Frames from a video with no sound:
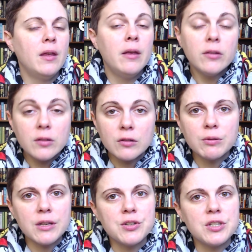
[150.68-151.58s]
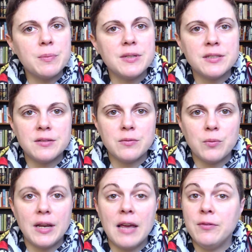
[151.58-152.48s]
So this relationship is
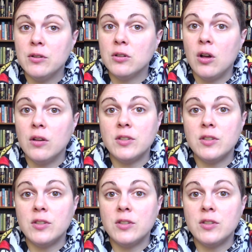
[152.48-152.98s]
what Hatfield calls